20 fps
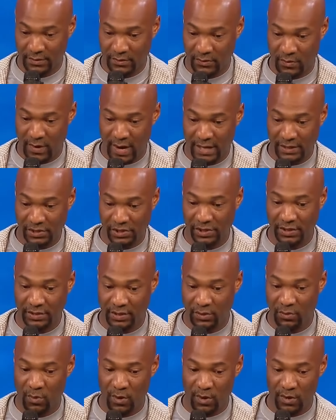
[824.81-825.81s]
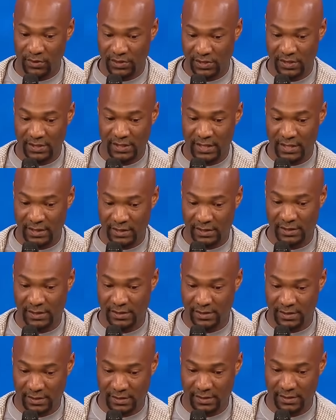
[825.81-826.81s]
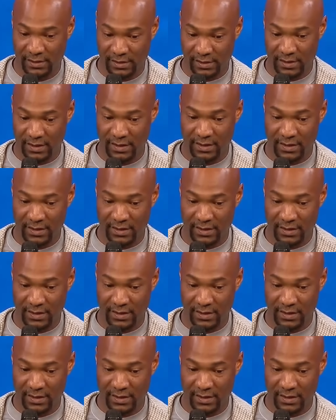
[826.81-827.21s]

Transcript: Why should the work cease?